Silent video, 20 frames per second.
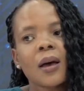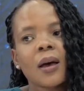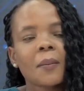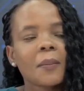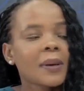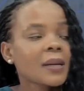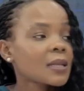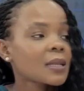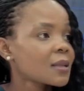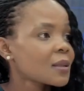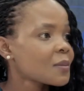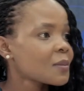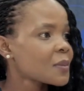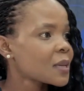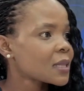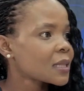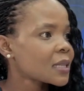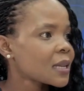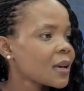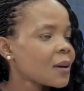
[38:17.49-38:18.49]
But in the
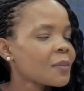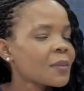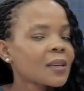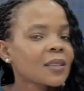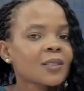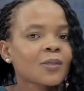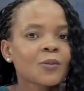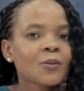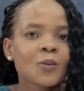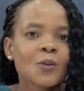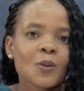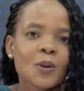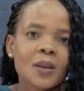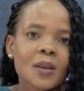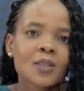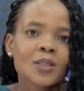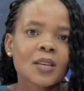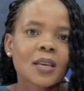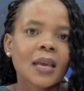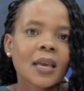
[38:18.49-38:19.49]
meantime, it's for going
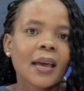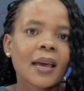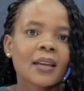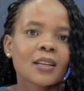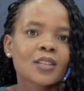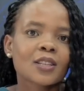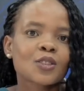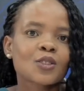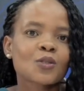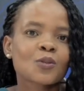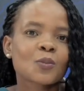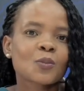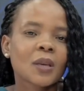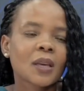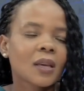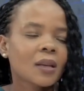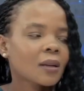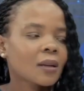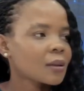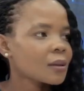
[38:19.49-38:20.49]
to catch Juby
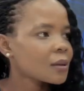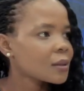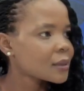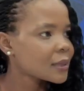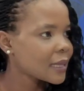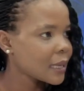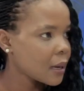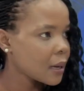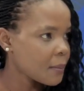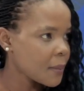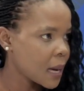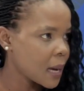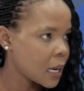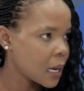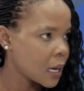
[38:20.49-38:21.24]
in Teman.